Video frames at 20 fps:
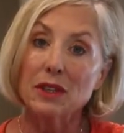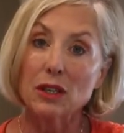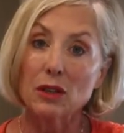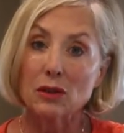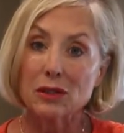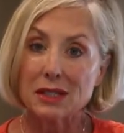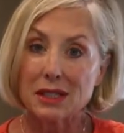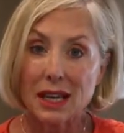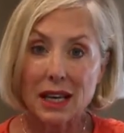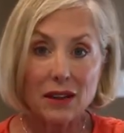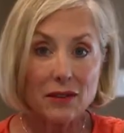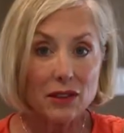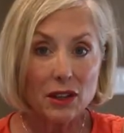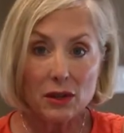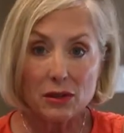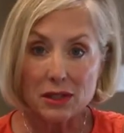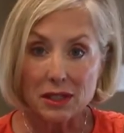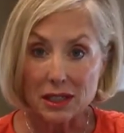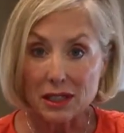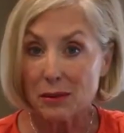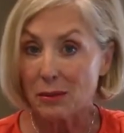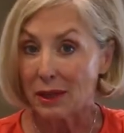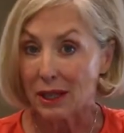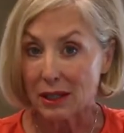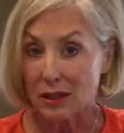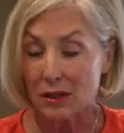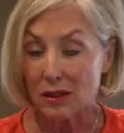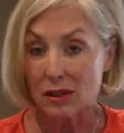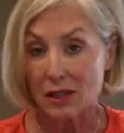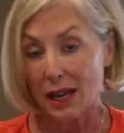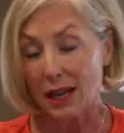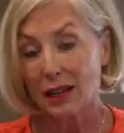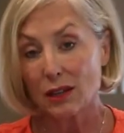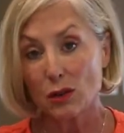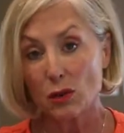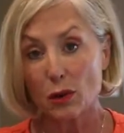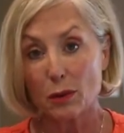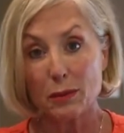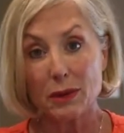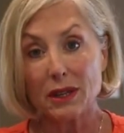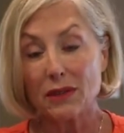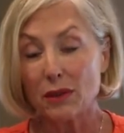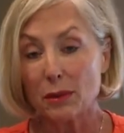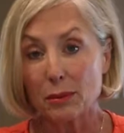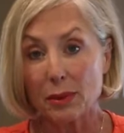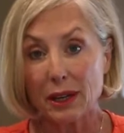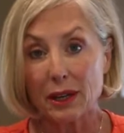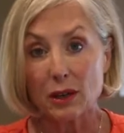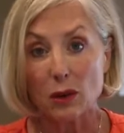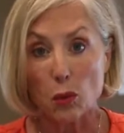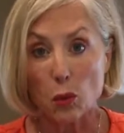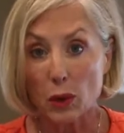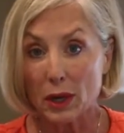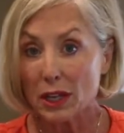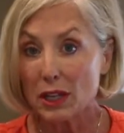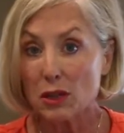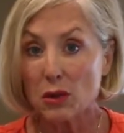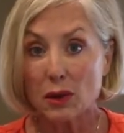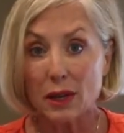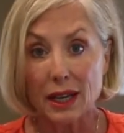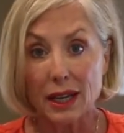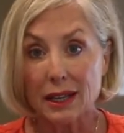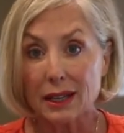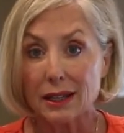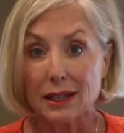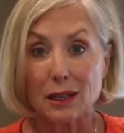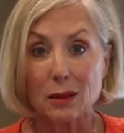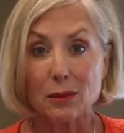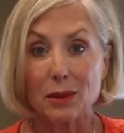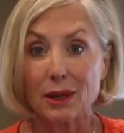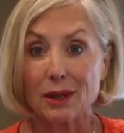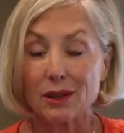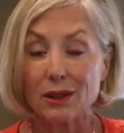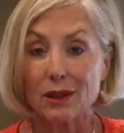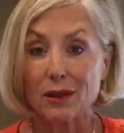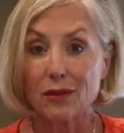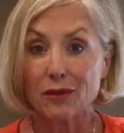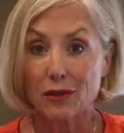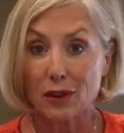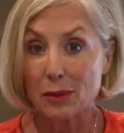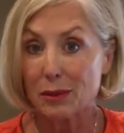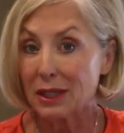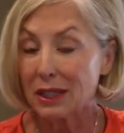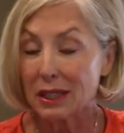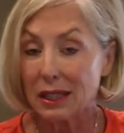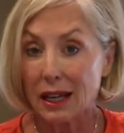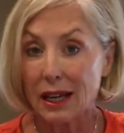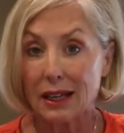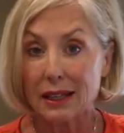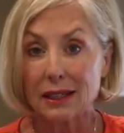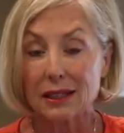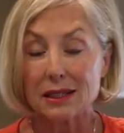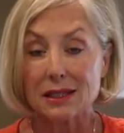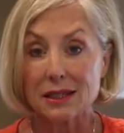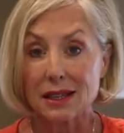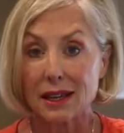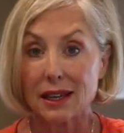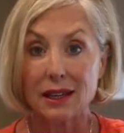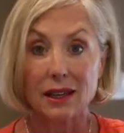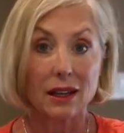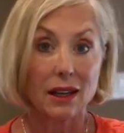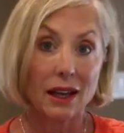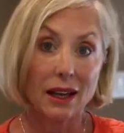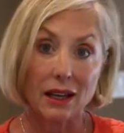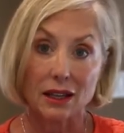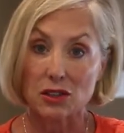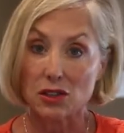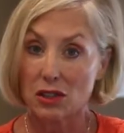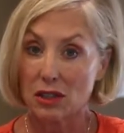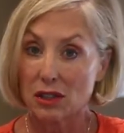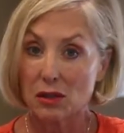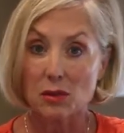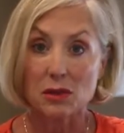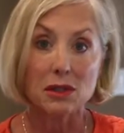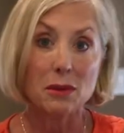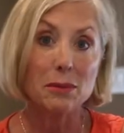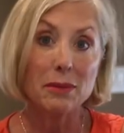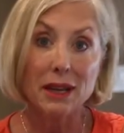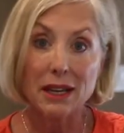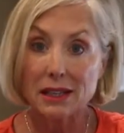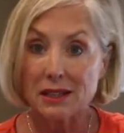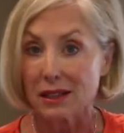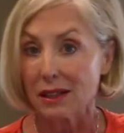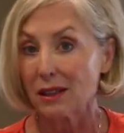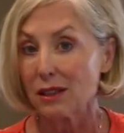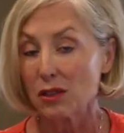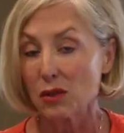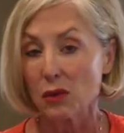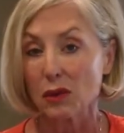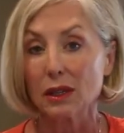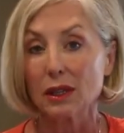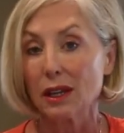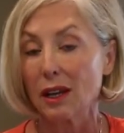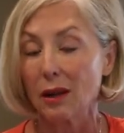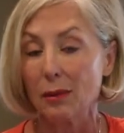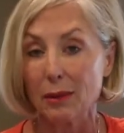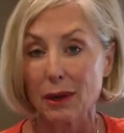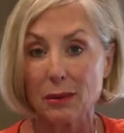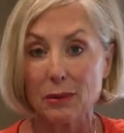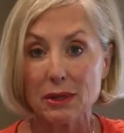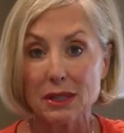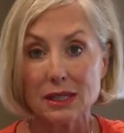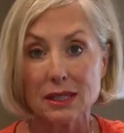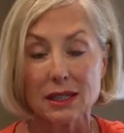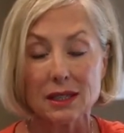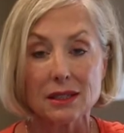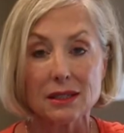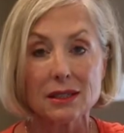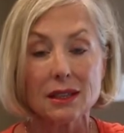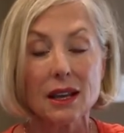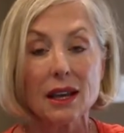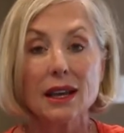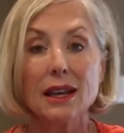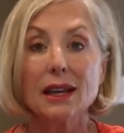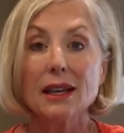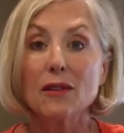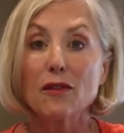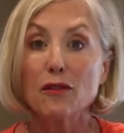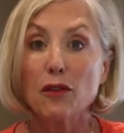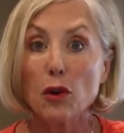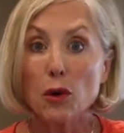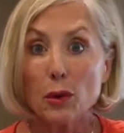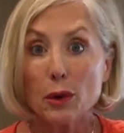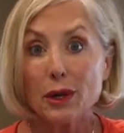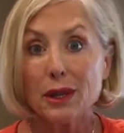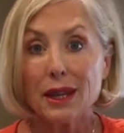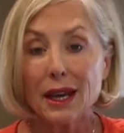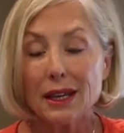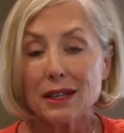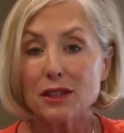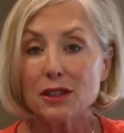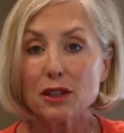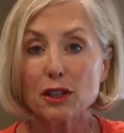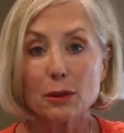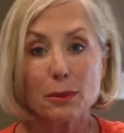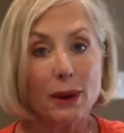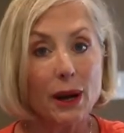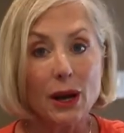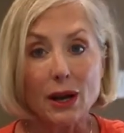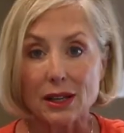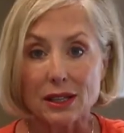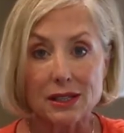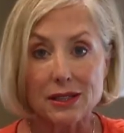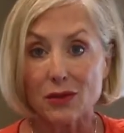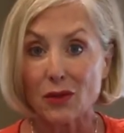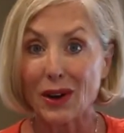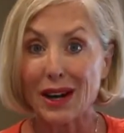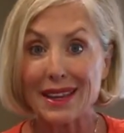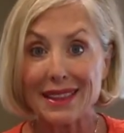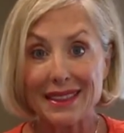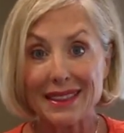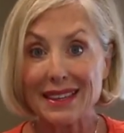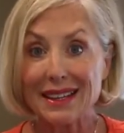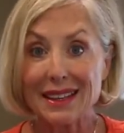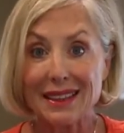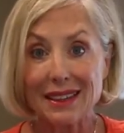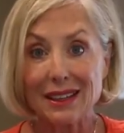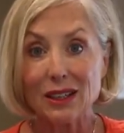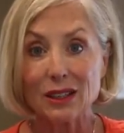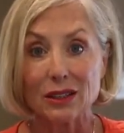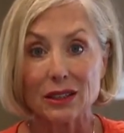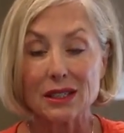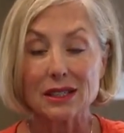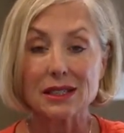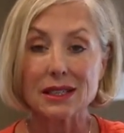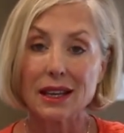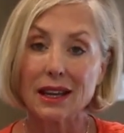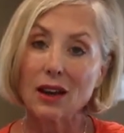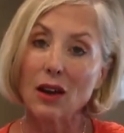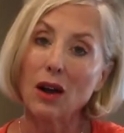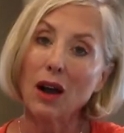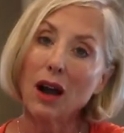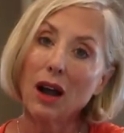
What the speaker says: save those emails, and or even better, when you get an email from a client saying, "Gosh, this was amazing, this really helped my business," forward that to your boss right then and there and say,